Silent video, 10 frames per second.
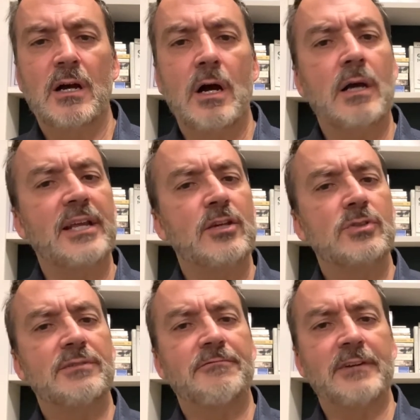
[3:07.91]
Are they
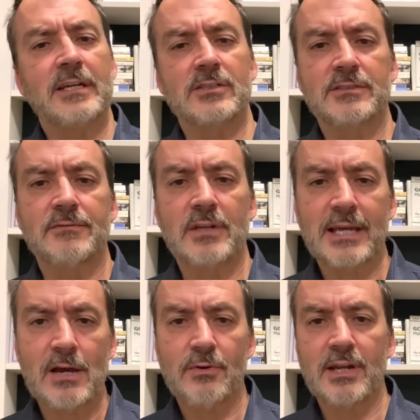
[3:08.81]
using fingers for their
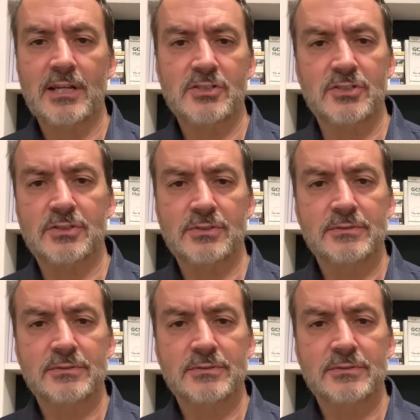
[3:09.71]
calculation?